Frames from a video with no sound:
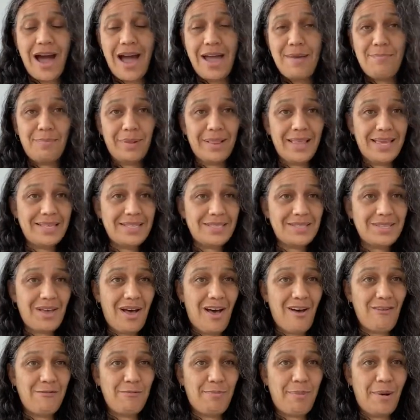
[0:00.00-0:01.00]
I play
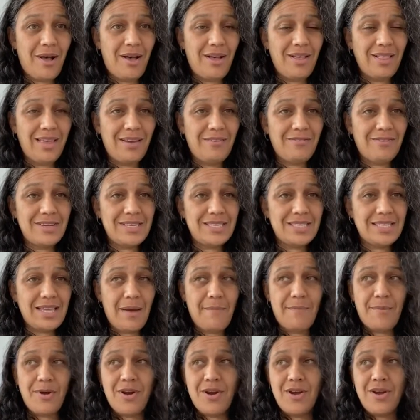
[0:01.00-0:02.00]
softball every
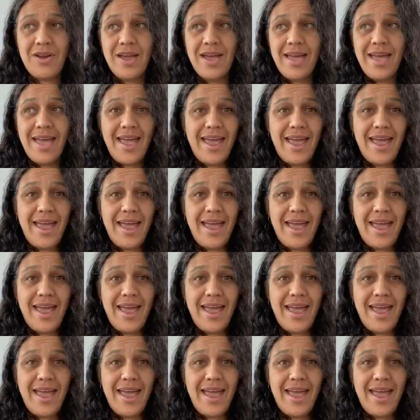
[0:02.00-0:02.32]
summer,